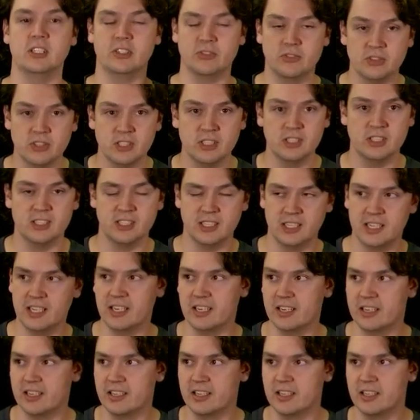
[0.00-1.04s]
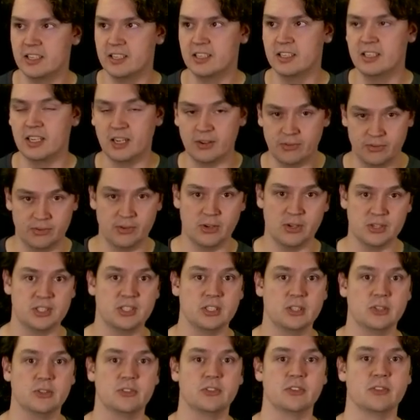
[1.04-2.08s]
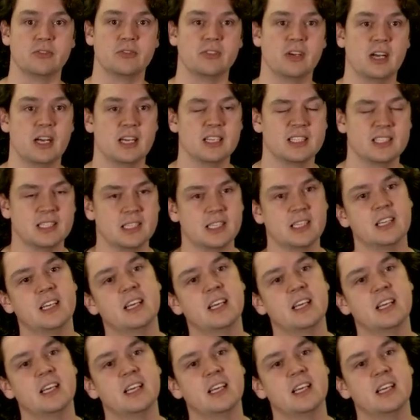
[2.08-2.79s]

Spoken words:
really need a first solution fast.